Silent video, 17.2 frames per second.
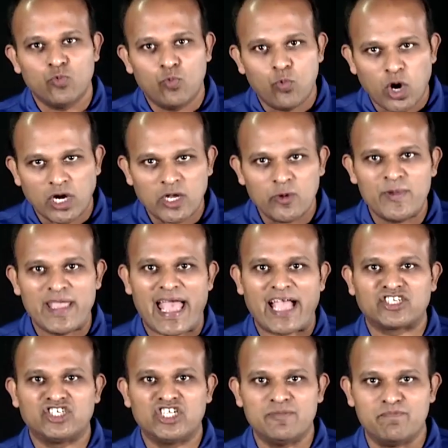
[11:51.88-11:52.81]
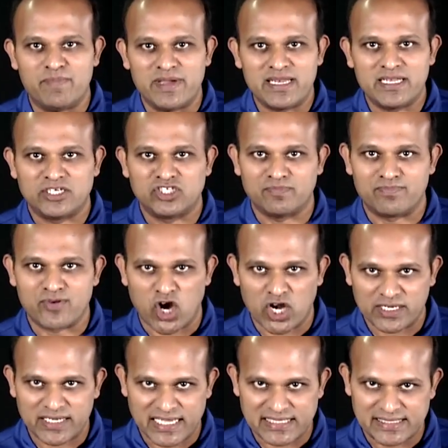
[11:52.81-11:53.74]
what did we actually build to
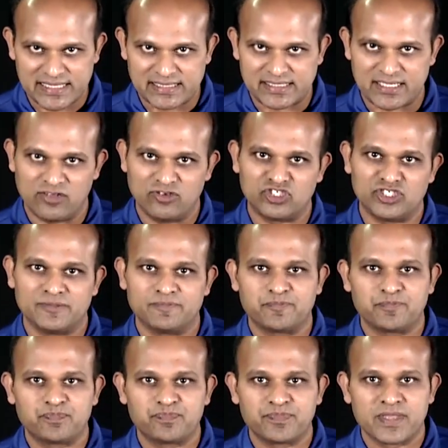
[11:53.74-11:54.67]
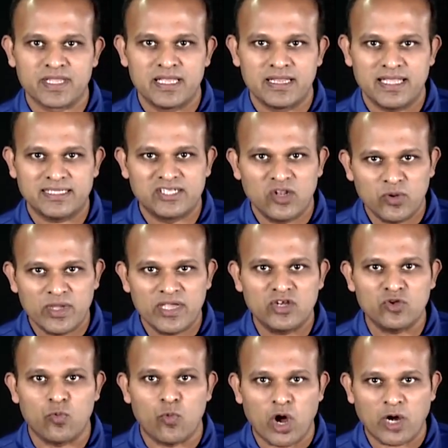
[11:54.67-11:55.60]
productize this solution? Let's look
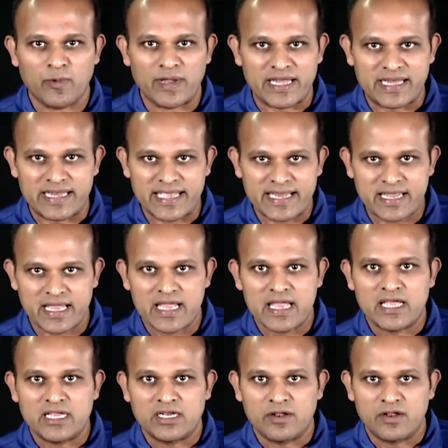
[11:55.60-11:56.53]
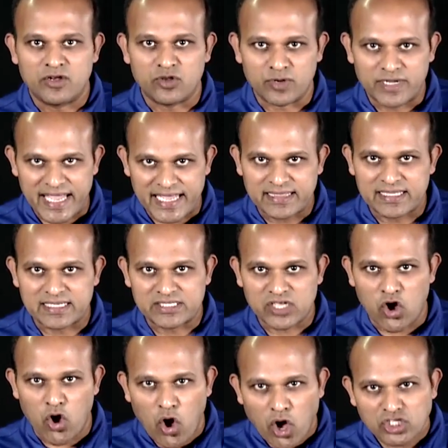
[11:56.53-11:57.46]
into what we did to take this
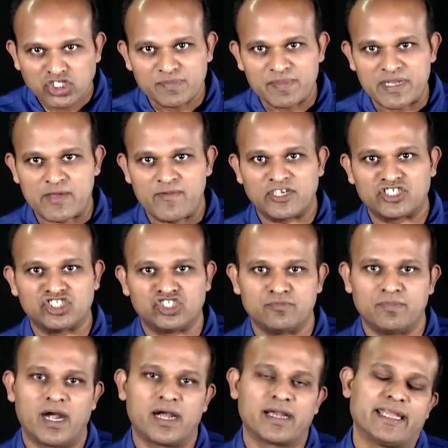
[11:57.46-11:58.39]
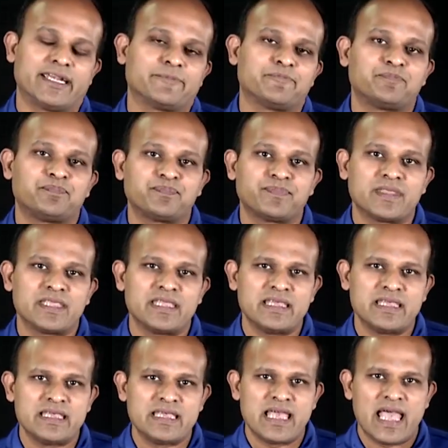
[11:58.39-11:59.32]
awesome innovation to market.
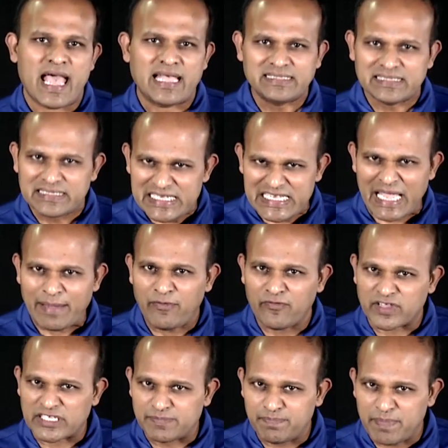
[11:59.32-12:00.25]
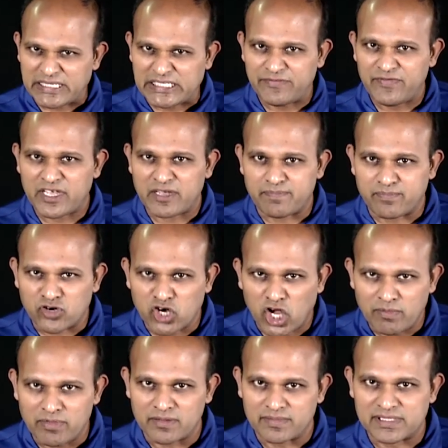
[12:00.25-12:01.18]
As a recap of the specific
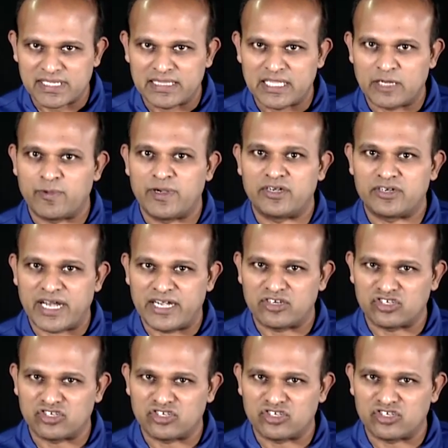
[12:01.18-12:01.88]
problems that we're trying